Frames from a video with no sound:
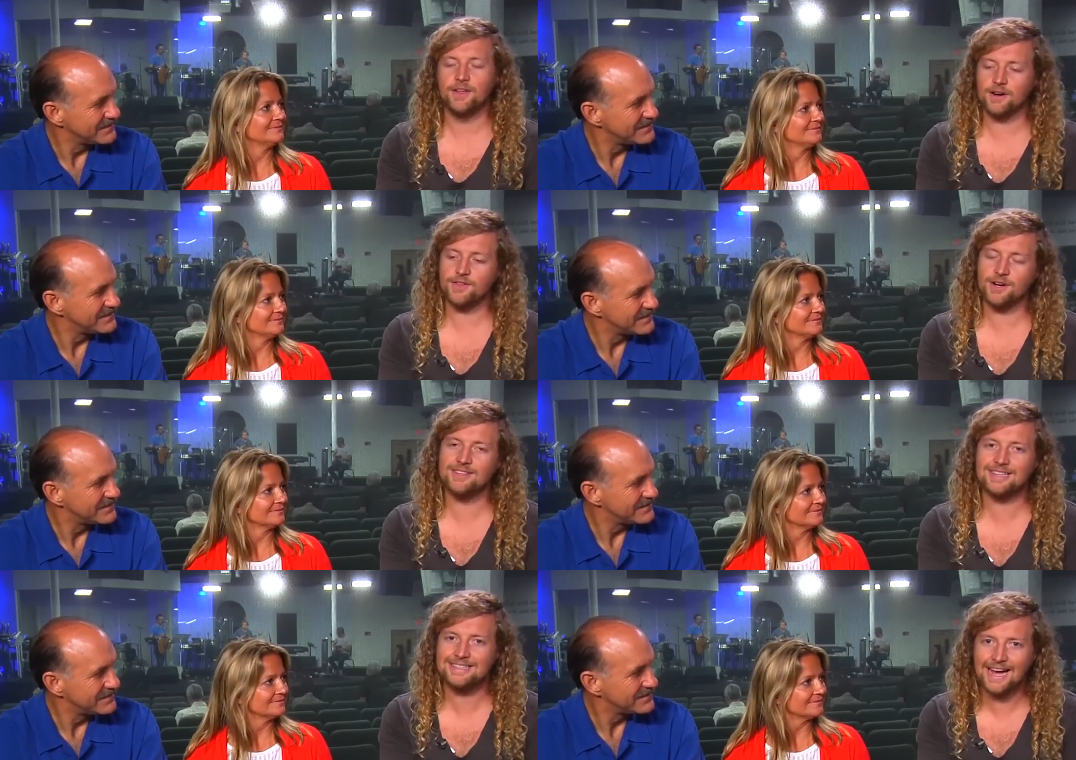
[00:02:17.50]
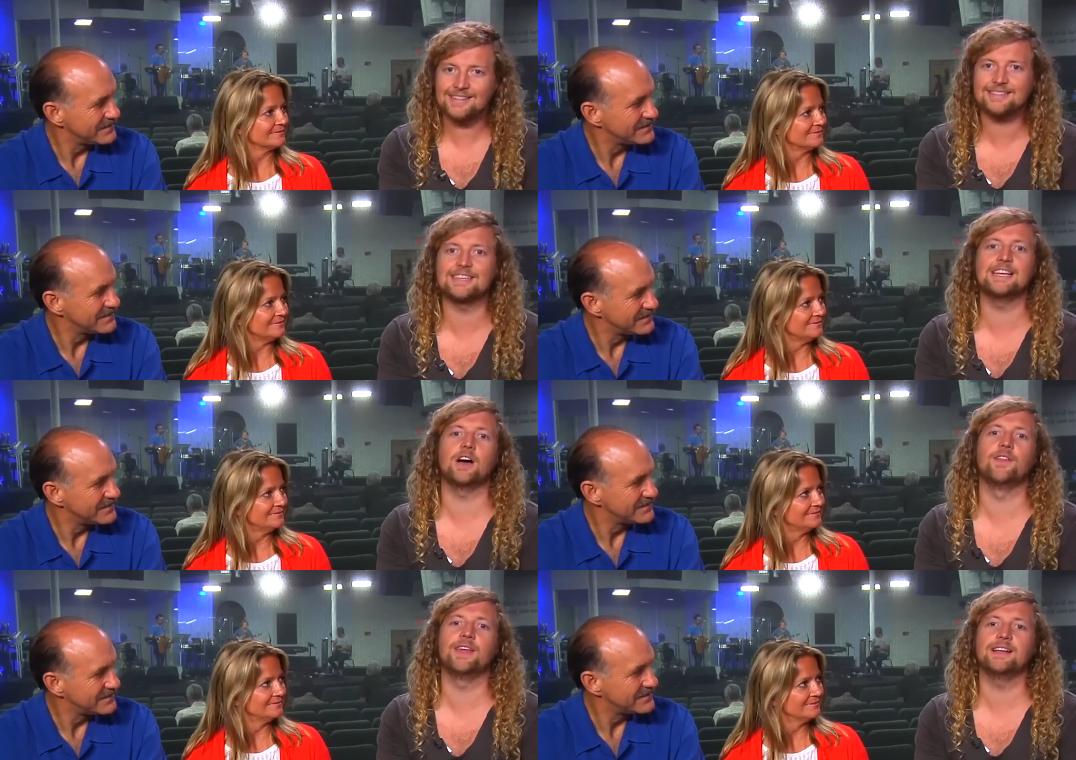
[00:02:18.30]
Speaker 1: there, there is a destiny
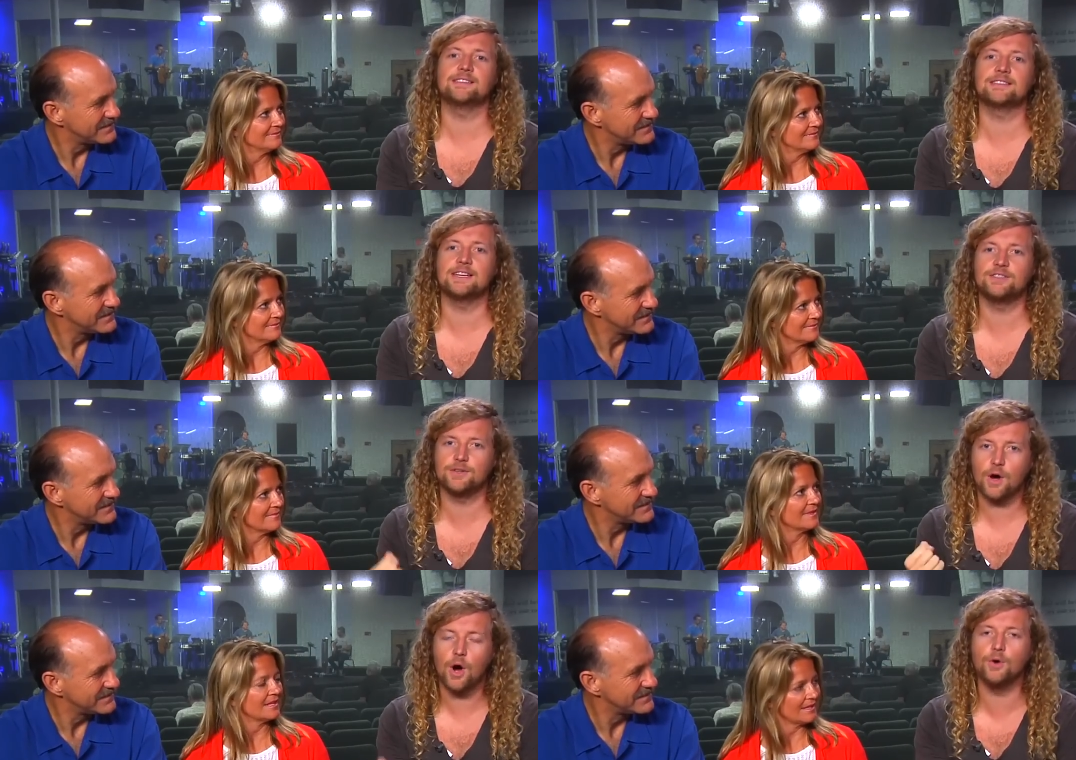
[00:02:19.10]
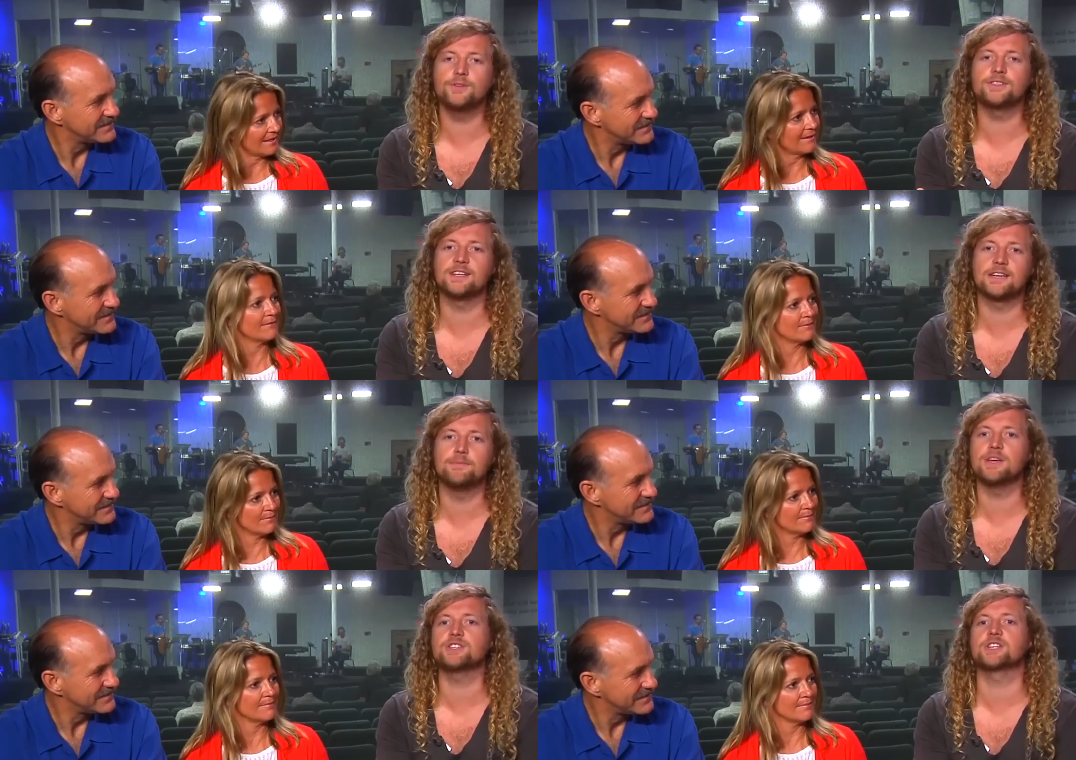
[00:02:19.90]
on that city to host mm -hmm. and mm-hmm.
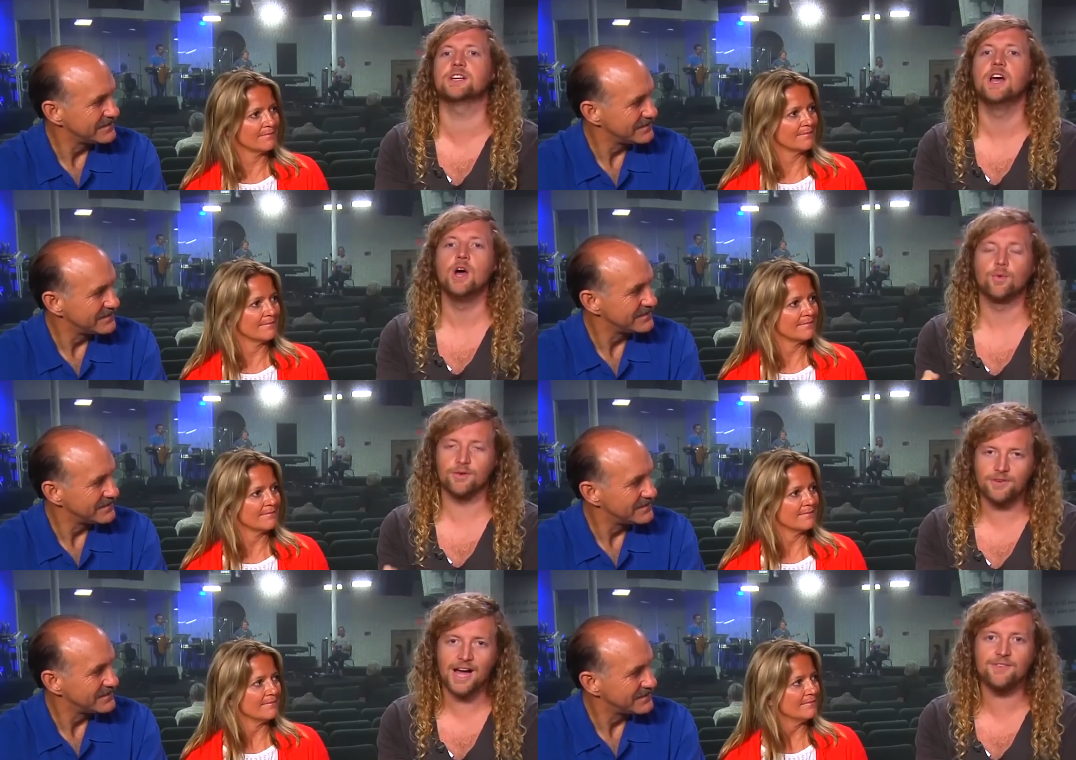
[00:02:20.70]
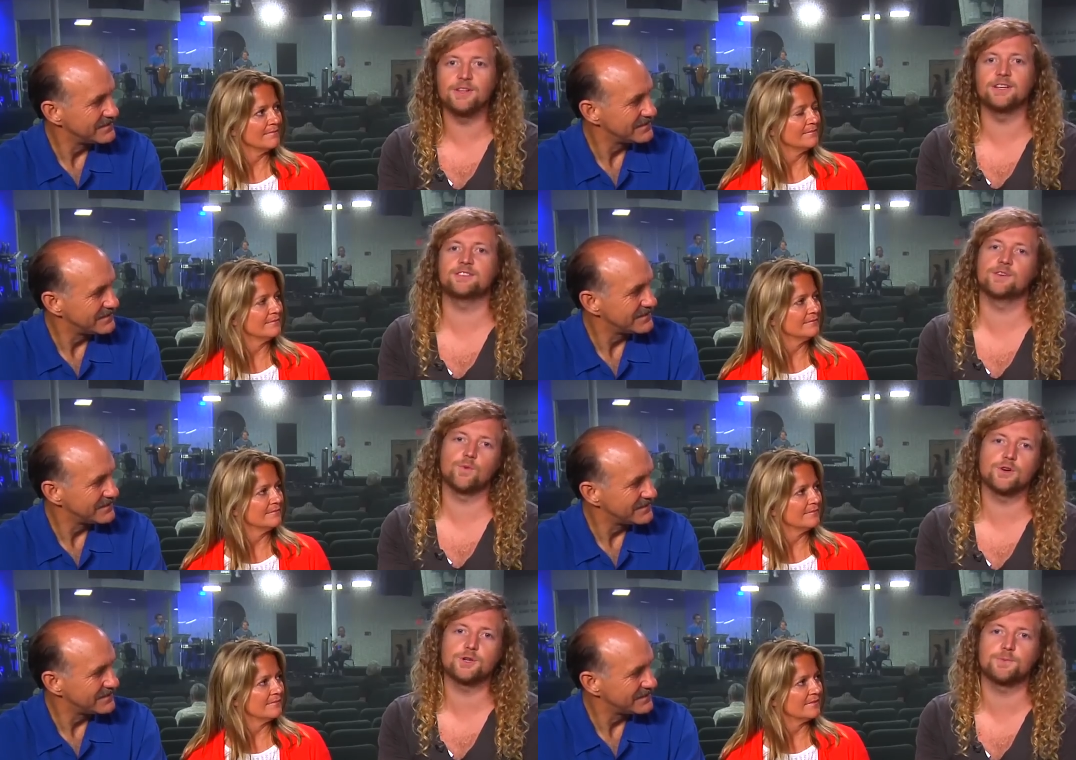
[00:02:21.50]
commission revivalists and
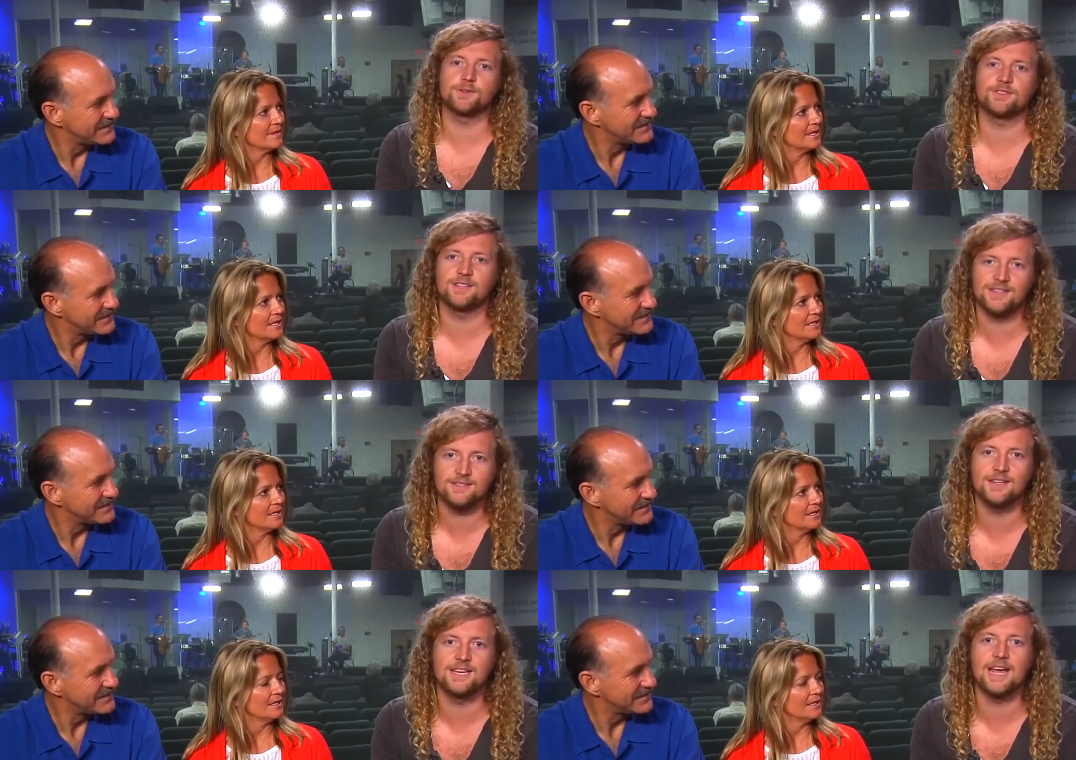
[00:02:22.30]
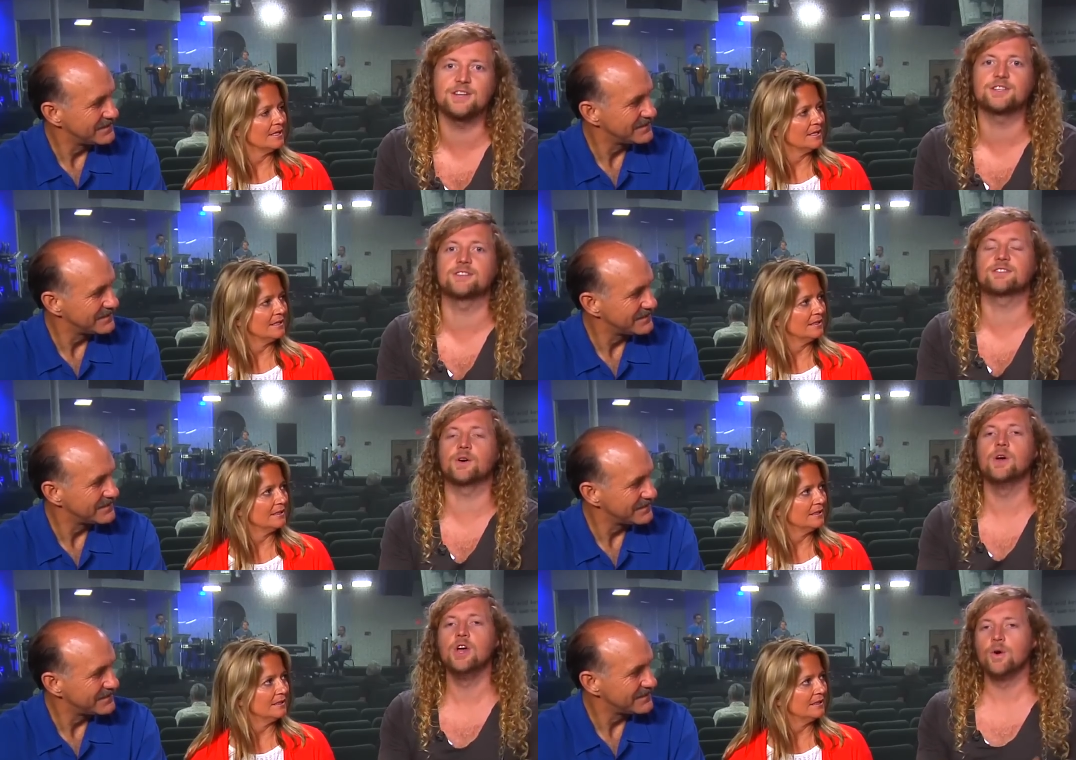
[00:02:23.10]
worshipers to, to the nation.
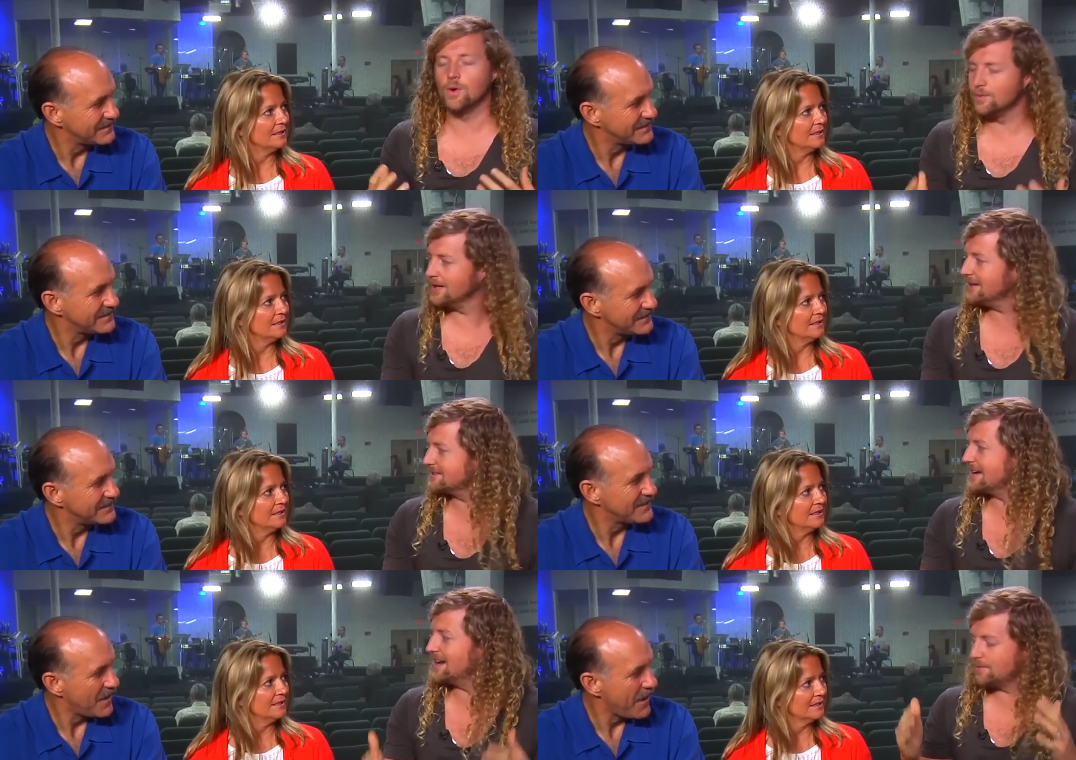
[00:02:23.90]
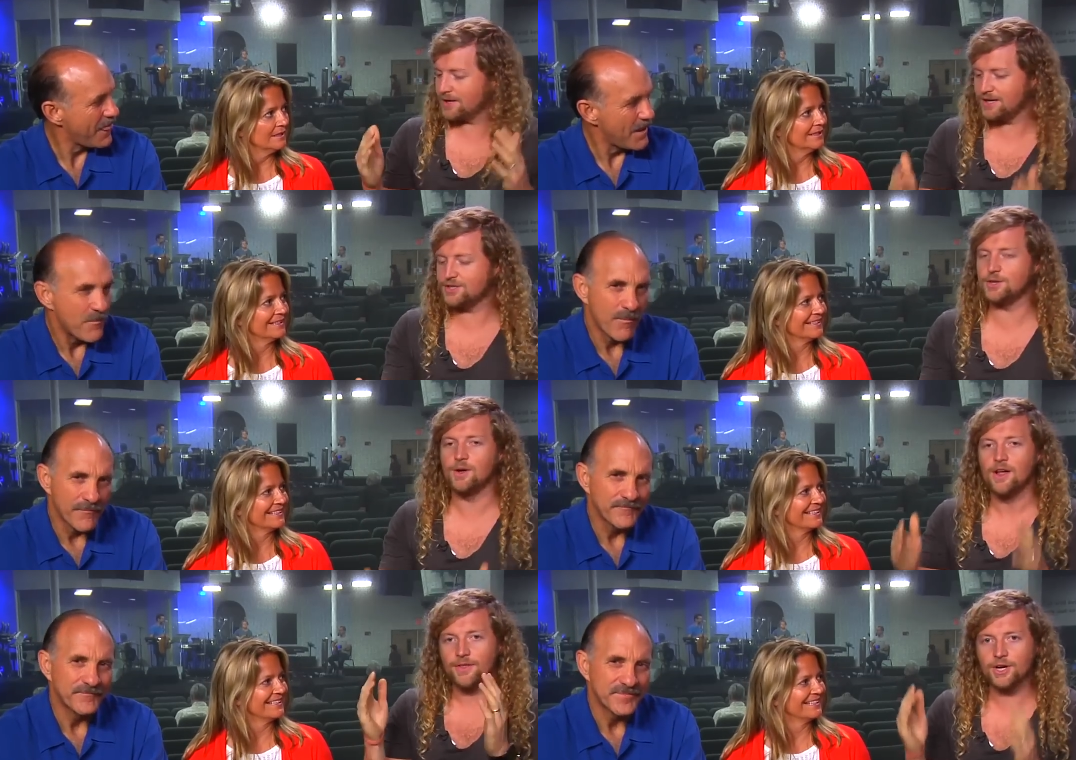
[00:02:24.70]
So we're real excited. We're going to do
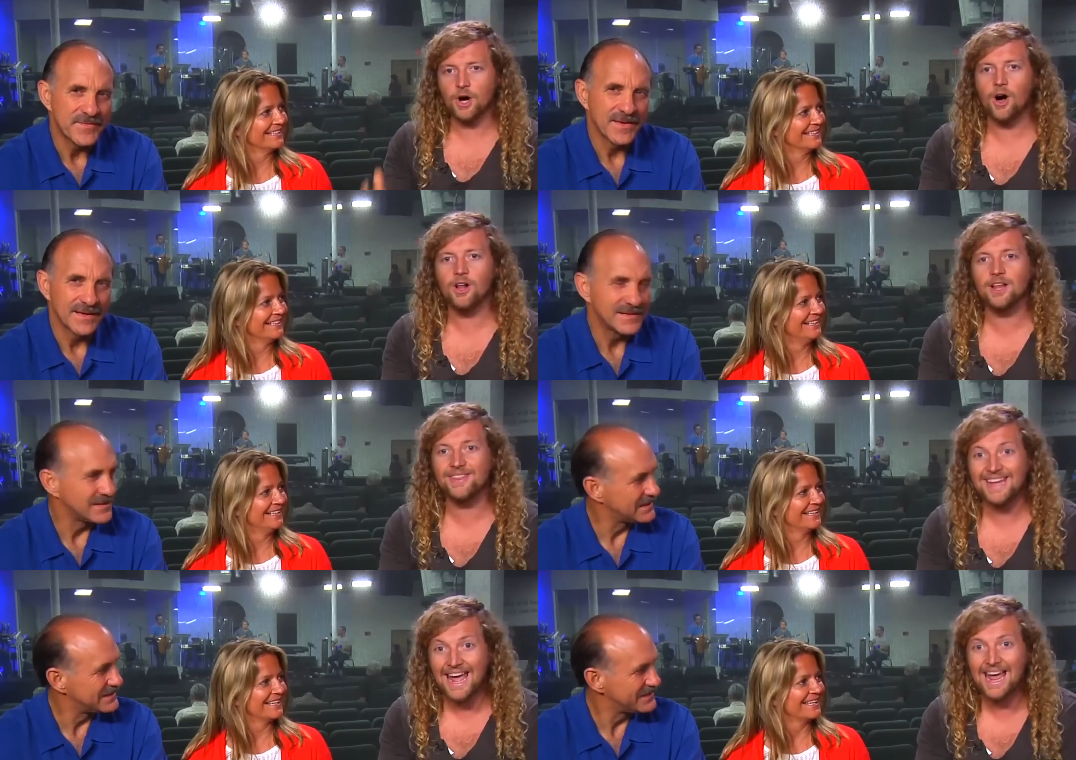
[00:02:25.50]
the call on the